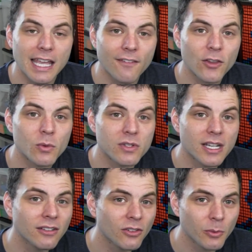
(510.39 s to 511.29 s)
If you
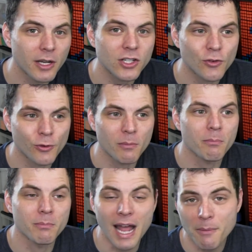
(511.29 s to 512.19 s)
did switch
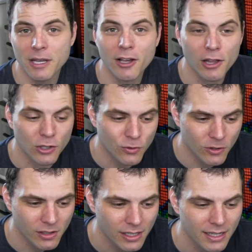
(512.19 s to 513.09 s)
from not being color
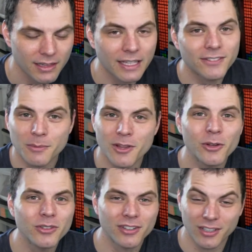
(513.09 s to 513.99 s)
neutral, leave some of
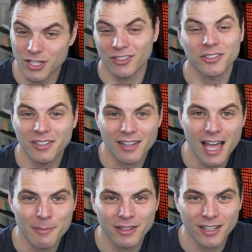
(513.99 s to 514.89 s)
those suggestions in the
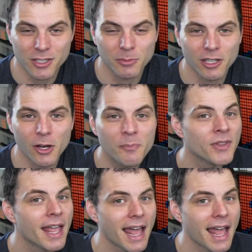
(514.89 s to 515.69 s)
comment section below.